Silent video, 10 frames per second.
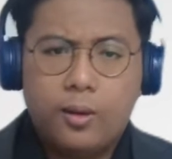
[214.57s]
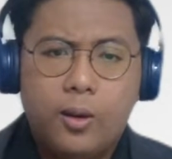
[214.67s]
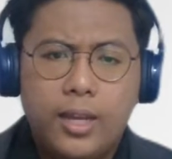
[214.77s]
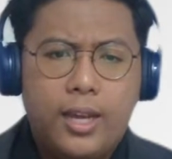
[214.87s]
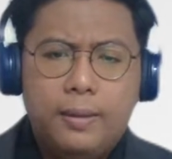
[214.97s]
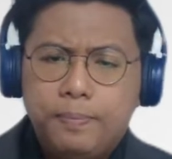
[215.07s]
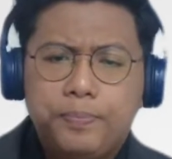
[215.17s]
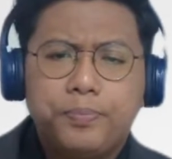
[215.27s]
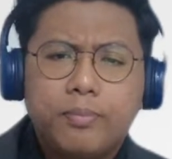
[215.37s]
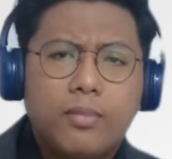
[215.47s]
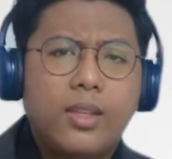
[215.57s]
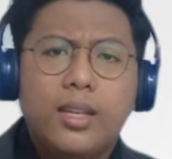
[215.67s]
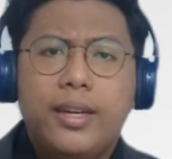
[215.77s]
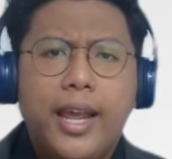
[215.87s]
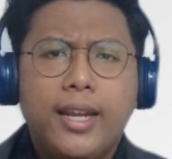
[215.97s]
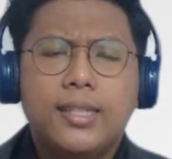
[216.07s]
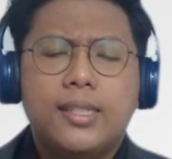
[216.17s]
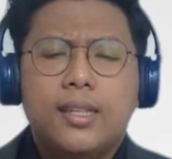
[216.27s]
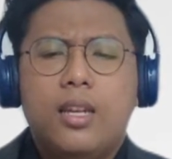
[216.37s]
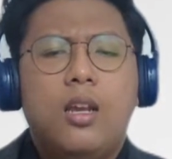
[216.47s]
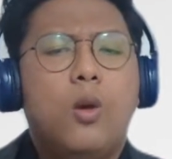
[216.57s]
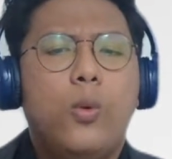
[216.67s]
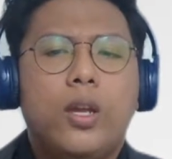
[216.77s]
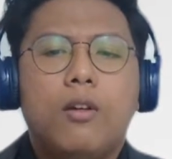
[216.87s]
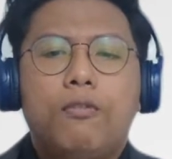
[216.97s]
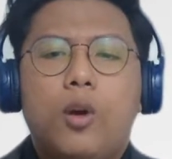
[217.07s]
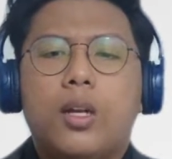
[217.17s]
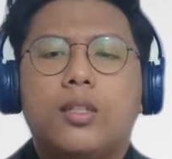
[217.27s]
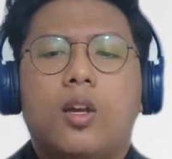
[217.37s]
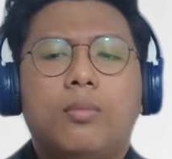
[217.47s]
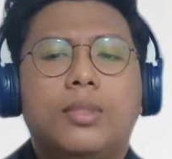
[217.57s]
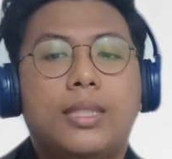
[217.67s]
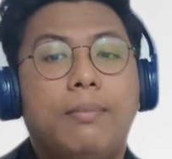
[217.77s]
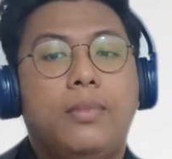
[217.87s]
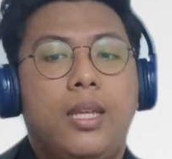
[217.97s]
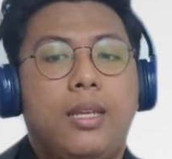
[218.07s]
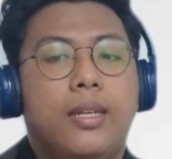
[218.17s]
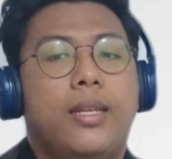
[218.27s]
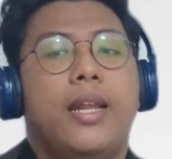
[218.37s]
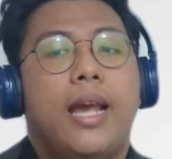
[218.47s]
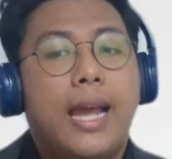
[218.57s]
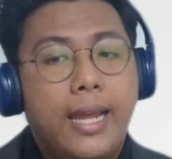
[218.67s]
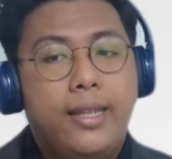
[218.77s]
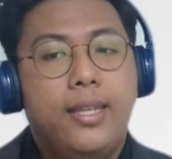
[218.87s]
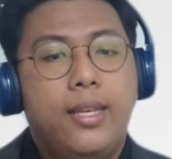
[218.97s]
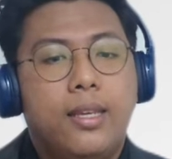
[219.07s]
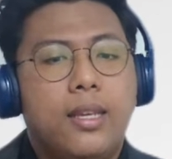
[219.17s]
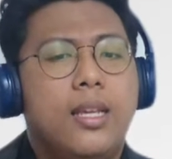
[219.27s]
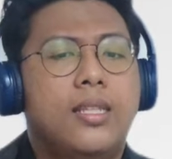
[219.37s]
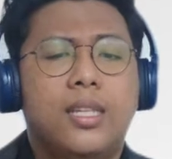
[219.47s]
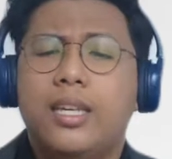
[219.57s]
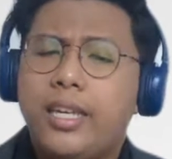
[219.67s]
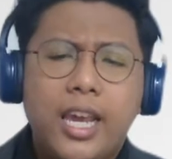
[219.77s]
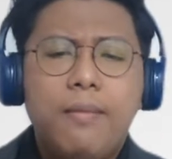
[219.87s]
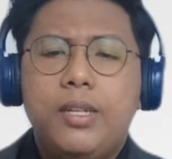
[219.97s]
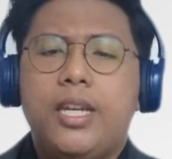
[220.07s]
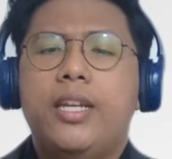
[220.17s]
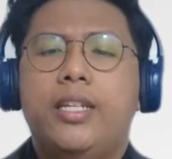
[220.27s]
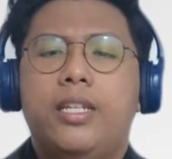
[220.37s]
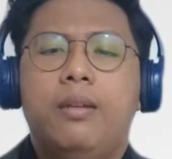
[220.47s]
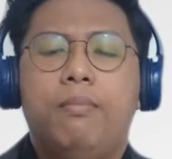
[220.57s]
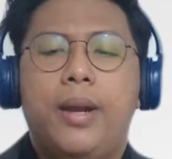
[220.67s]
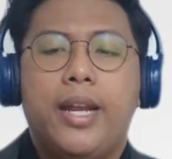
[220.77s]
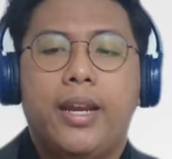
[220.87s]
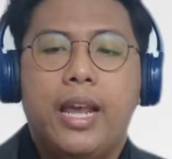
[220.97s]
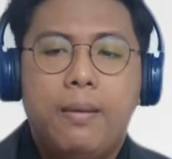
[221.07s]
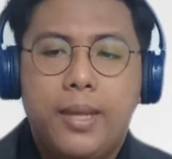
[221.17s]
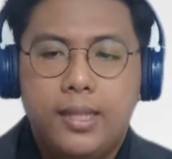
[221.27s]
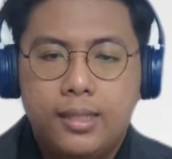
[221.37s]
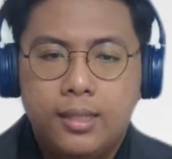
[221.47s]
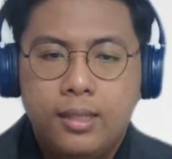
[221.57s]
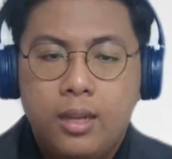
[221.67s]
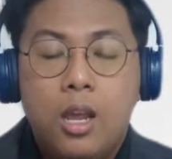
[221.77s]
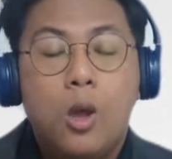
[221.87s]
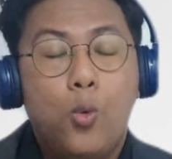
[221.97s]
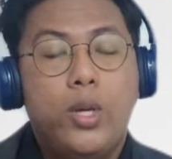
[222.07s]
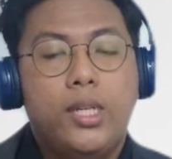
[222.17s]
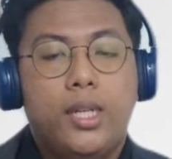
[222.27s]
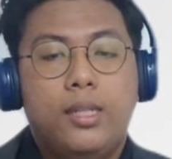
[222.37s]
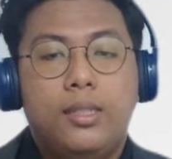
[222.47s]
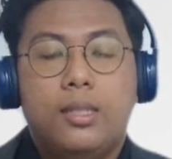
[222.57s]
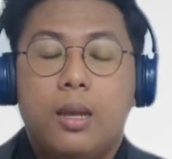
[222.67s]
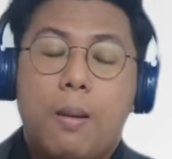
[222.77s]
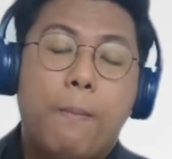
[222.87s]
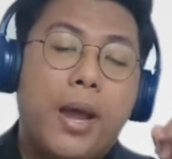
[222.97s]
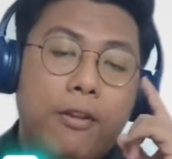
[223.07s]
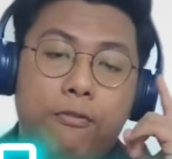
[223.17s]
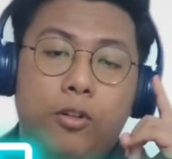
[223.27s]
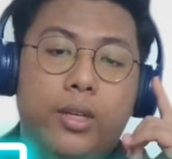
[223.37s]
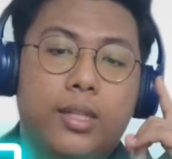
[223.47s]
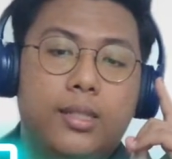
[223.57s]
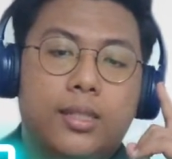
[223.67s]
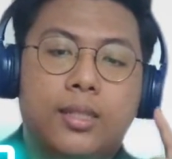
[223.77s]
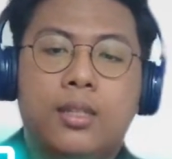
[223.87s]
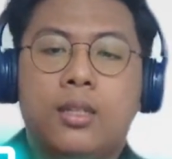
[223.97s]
Okay, next, we can focus on something that I think is a game changer in breaking habits, which is mindfulness.